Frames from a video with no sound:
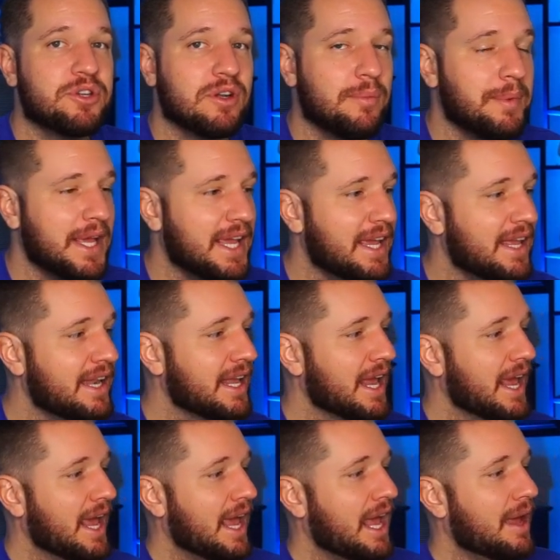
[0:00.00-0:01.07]
him in,
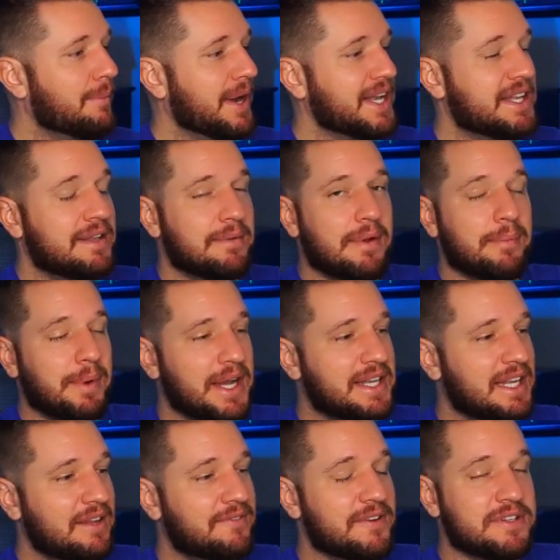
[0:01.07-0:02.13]
and my
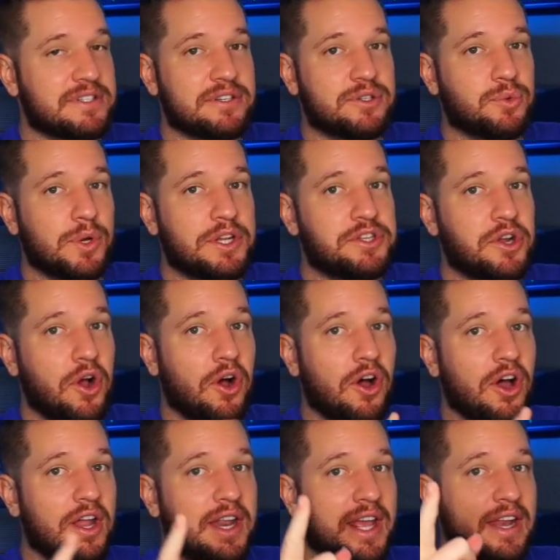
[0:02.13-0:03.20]
defensive switch
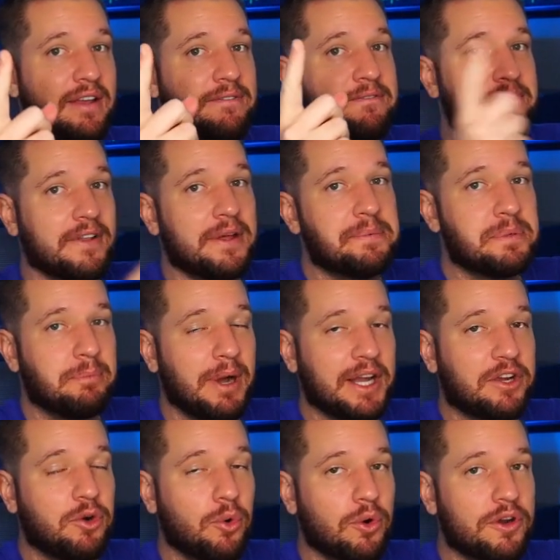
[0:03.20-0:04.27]
on, and it flipped my
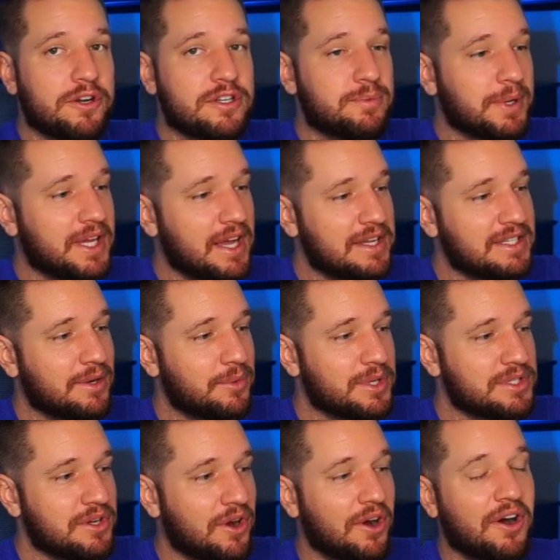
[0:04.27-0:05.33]
corners because it
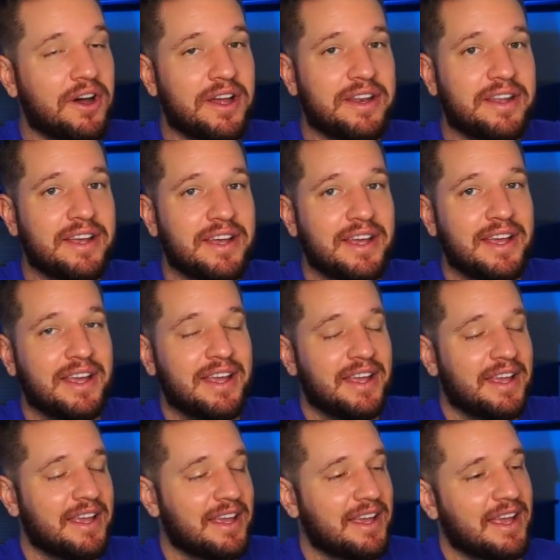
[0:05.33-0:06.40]
was on.
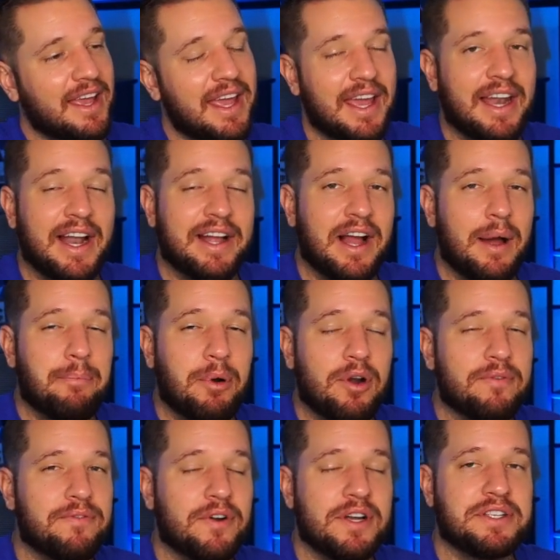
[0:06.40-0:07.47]
And I got
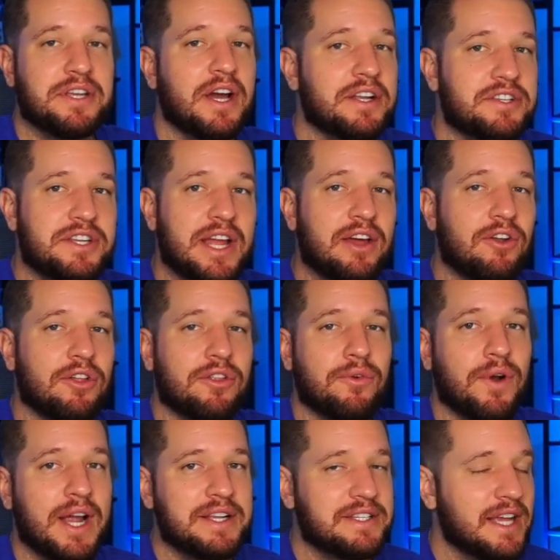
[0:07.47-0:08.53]
burned for a touchdown on the
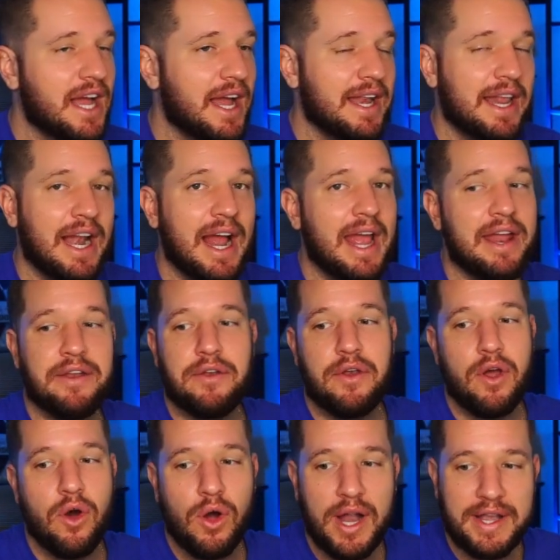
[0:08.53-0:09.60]
right side, and I had
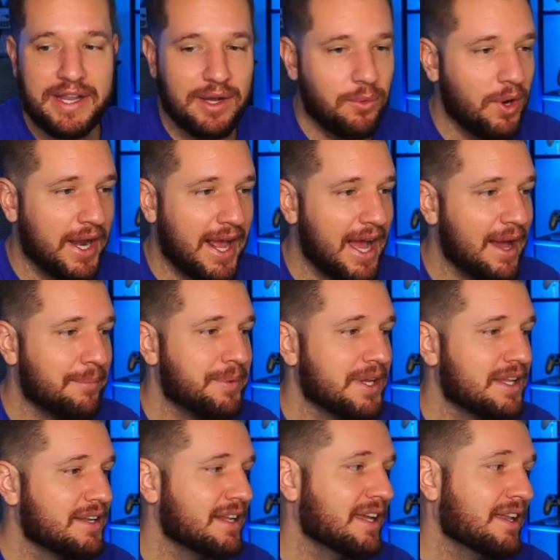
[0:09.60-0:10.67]
no idea what
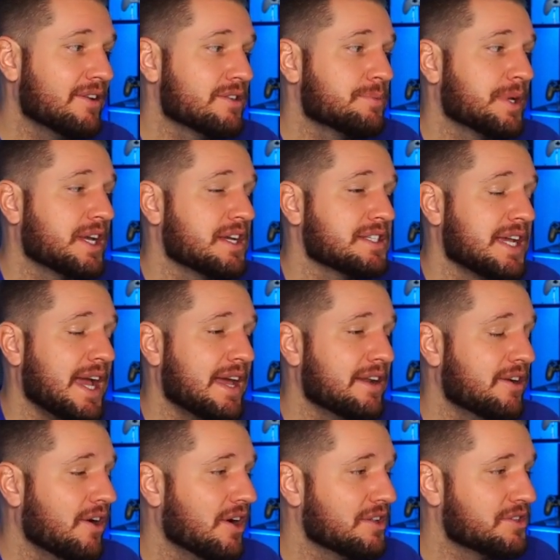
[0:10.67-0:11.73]
happened, and it was because I had it
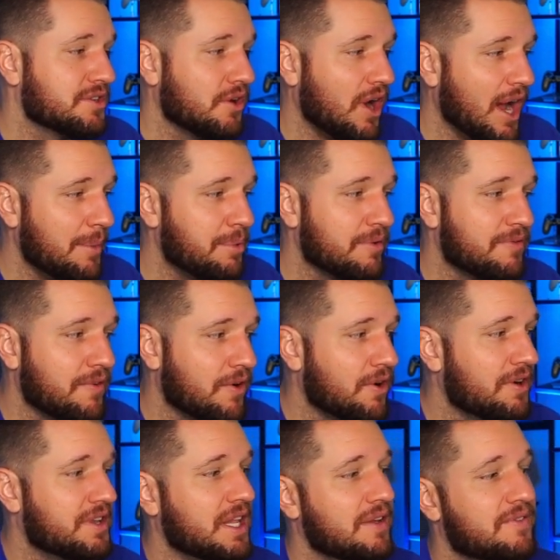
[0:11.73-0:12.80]
on. So I
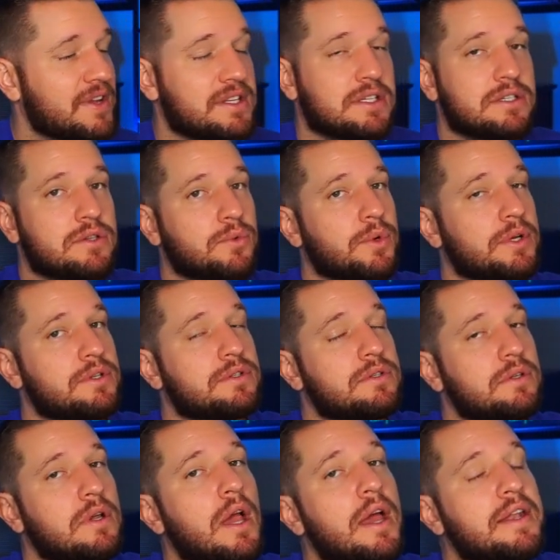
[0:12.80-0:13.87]
prefer defensive
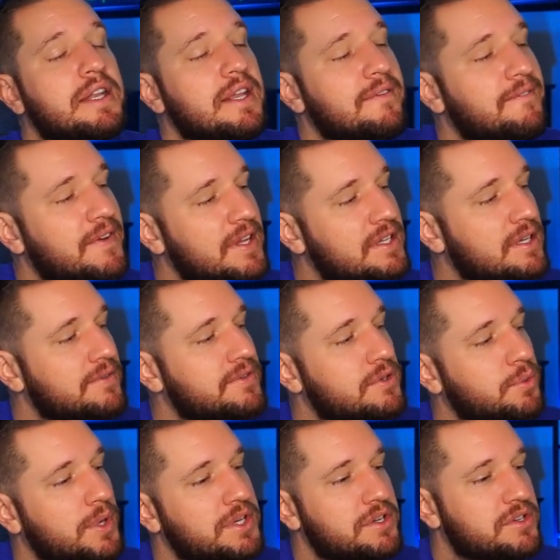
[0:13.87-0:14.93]

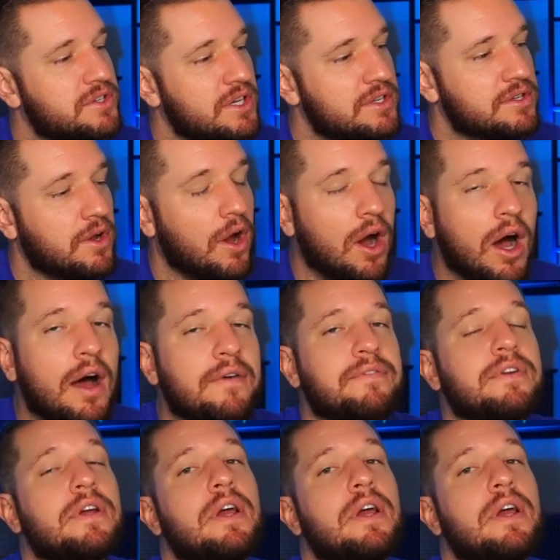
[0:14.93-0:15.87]
switch assist off,